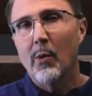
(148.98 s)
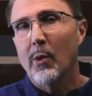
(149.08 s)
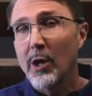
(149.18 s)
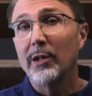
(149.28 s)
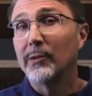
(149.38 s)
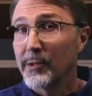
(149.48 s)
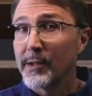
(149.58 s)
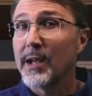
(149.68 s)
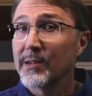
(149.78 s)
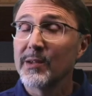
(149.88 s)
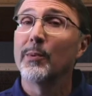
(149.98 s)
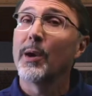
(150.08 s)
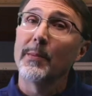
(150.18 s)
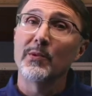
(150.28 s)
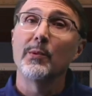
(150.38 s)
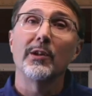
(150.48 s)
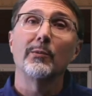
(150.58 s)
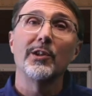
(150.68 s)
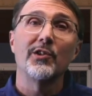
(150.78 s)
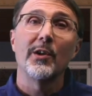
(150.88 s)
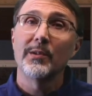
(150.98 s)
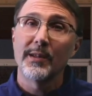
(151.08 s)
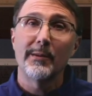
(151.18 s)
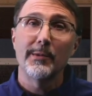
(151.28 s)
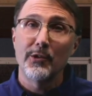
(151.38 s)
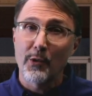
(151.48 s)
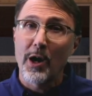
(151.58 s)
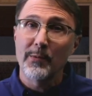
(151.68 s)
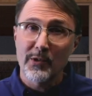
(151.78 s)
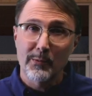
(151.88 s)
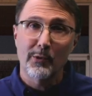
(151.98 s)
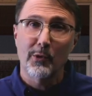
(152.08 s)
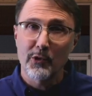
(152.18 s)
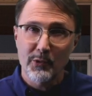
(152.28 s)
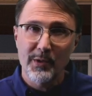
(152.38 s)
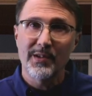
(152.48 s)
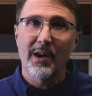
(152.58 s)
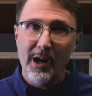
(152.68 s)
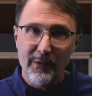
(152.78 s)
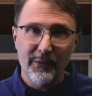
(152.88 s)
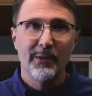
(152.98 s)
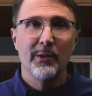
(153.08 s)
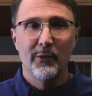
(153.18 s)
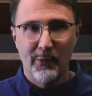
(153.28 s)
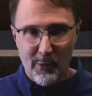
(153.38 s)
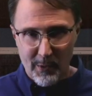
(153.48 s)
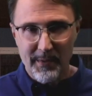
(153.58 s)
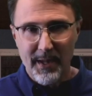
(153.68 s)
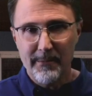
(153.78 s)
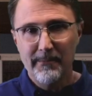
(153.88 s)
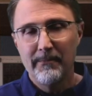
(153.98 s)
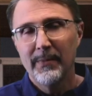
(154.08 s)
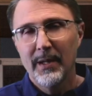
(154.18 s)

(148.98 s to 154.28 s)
or alert us and perhaps we can reach out to them and drop some groceries off for them.